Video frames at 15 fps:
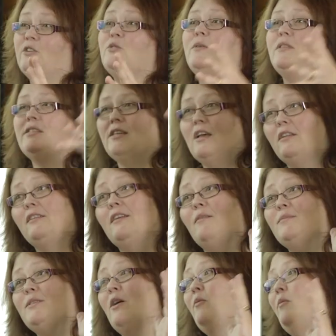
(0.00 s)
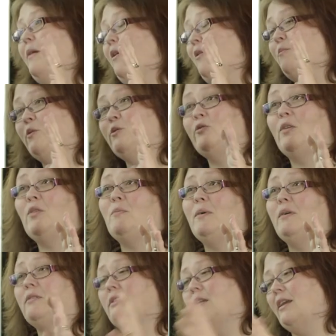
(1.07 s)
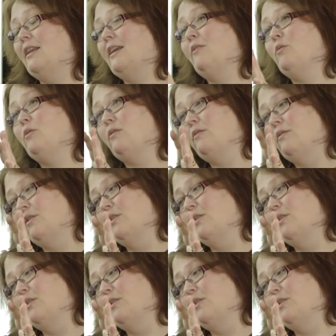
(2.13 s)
to where the sun comes up, how it moves around the building, and it will